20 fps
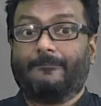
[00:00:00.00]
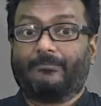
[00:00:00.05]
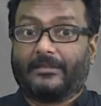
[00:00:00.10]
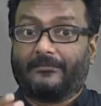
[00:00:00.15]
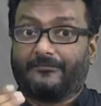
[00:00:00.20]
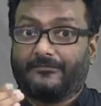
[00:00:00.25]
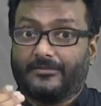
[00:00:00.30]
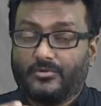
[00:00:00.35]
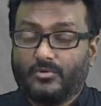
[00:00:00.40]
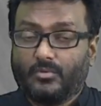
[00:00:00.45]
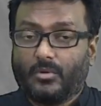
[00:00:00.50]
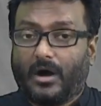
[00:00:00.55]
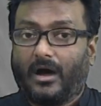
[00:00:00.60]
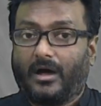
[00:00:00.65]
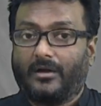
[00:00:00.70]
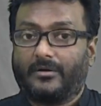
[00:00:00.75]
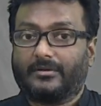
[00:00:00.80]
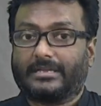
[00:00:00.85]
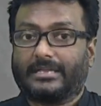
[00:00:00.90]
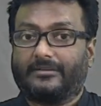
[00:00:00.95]
If you
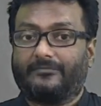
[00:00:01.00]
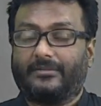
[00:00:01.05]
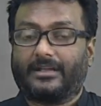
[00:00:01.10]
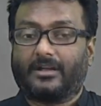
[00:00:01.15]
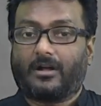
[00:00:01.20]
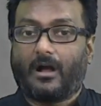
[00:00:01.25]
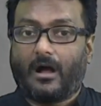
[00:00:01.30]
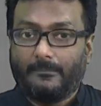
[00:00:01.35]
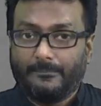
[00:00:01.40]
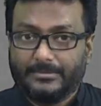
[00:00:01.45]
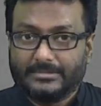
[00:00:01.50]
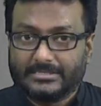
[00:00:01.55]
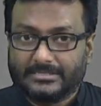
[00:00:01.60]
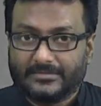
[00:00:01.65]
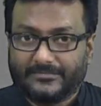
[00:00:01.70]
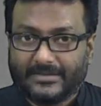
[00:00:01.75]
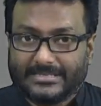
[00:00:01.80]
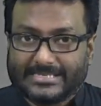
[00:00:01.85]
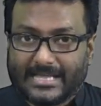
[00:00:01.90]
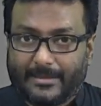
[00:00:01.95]
are giving
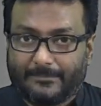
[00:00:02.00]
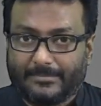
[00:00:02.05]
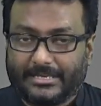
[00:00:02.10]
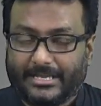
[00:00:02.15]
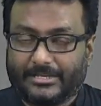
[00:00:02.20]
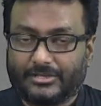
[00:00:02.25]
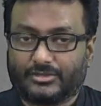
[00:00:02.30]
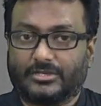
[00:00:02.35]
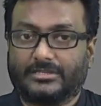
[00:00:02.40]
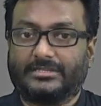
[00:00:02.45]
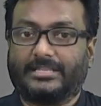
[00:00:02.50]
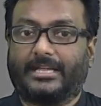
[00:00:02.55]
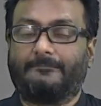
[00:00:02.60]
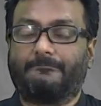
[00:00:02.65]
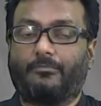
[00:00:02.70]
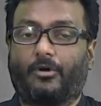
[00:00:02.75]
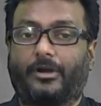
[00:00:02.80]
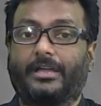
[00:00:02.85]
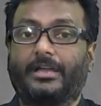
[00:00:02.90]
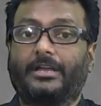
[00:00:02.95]
competitive examination, then
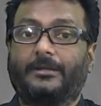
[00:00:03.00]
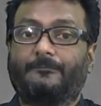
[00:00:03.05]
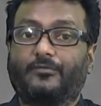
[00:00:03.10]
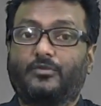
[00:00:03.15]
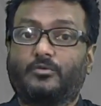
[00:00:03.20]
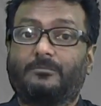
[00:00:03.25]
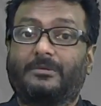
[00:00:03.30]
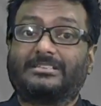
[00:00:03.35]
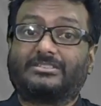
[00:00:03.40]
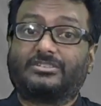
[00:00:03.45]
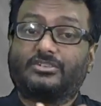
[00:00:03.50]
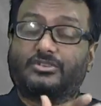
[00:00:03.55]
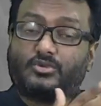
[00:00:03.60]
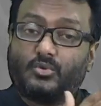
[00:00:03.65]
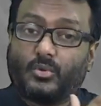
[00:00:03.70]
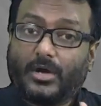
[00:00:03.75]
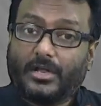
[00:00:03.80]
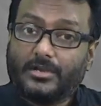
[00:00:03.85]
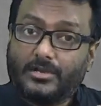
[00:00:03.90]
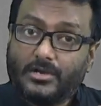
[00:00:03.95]
boy, you must
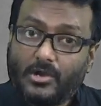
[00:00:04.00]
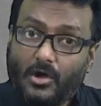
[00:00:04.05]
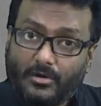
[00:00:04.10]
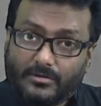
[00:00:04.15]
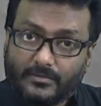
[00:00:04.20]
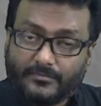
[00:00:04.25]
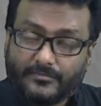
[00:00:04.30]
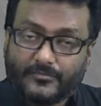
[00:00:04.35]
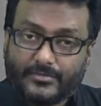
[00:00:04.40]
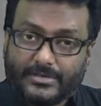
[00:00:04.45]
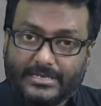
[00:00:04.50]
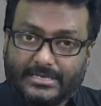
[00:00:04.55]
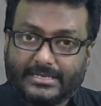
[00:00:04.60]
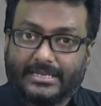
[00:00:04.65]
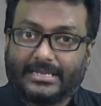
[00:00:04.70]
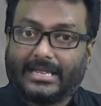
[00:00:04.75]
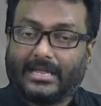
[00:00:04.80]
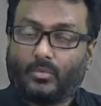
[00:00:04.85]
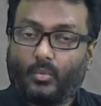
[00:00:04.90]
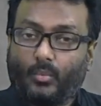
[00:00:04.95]
do a lot of
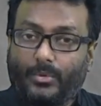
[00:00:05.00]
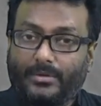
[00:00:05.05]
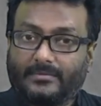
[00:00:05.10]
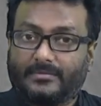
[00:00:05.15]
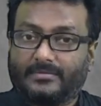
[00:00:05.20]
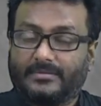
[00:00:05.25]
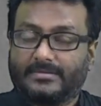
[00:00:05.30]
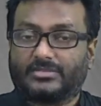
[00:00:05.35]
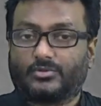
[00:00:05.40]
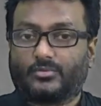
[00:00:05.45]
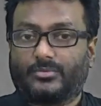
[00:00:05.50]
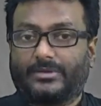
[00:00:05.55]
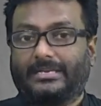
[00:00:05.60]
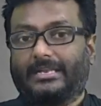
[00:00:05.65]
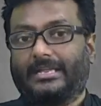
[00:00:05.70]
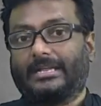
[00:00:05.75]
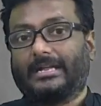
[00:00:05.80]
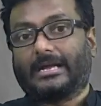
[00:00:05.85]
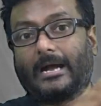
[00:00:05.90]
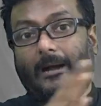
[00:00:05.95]
reading, and with this
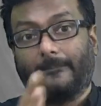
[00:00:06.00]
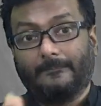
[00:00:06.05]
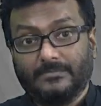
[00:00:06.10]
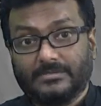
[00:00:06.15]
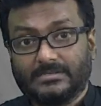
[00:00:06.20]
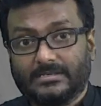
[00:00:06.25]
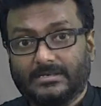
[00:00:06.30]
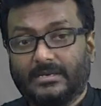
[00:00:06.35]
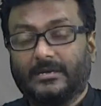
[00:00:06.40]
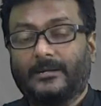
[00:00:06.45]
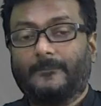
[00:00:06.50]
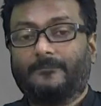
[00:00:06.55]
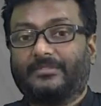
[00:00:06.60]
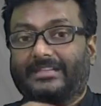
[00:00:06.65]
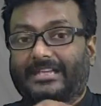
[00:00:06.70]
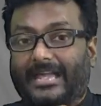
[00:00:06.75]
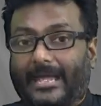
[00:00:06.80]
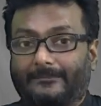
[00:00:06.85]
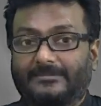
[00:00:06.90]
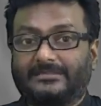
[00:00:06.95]
reading comes
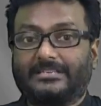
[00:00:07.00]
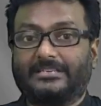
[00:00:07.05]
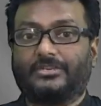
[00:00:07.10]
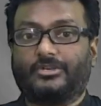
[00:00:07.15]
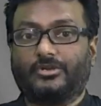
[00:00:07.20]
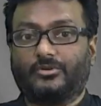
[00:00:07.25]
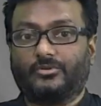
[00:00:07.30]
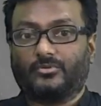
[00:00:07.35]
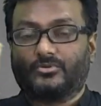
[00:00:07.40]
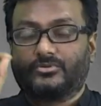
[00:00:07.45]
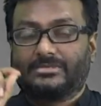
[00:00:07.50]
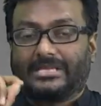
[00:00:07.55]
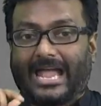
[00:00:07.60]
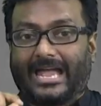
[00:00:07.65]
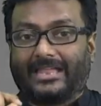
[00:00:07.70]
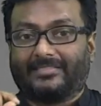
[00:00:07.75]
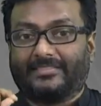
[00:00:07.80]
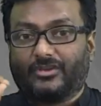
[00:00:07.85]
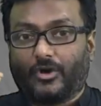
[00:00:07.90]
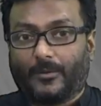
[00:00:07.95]
the M C Qs
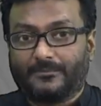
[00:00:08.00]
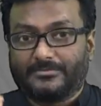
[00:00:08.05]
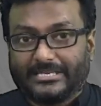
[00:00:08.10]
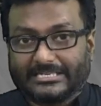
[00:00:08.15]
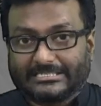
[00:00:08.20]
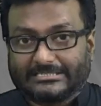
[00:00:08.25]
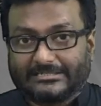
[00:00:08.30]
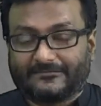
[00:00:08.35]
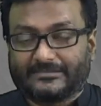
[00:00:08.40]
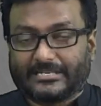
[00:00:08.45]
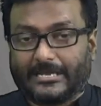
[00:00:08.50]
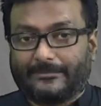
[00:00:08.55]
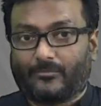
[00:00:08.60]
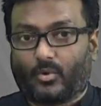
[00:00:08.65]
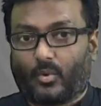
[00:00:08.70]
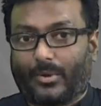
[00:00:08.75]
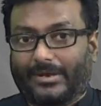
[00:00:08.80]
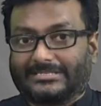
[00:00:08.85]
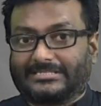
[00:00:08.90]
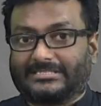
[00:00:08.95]
and the objective type
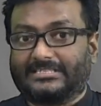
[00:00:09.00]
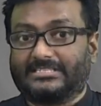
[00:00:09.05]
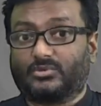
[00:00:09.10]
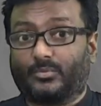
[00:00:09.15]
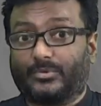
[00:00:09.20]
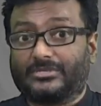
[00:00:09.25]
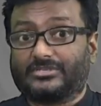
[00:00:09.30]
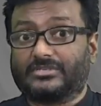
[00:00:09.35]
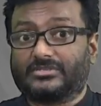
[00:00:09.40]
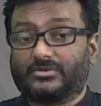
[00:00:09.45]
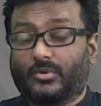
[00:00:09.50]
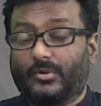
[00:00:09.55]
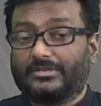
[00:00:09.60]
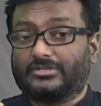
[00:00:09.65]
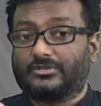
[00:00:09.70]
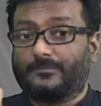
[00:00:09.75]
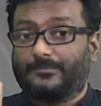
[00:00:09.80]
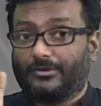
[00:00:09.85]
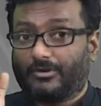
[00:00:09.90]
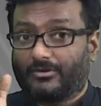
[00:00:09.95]
questions, which is going
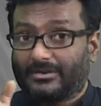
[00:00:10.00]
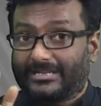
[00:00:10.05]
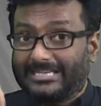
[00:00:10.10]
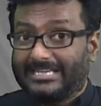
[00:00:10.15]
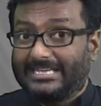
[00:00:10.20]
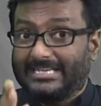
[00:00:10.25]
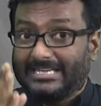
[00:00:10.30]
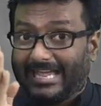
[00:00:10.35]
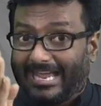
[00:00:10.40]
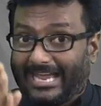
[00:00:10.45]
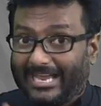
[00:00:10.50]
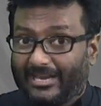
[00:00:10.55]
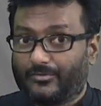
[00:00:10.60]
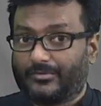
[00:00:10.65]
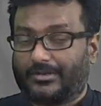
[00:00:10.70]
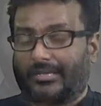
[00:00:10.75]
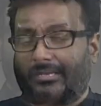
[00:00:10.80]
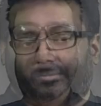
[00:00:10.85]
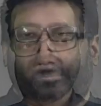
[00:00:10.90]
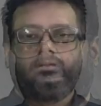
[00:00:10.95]
to be your key
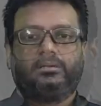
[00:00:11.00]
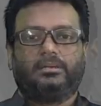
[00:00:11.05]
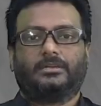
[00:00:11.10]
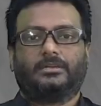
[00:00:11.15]
area.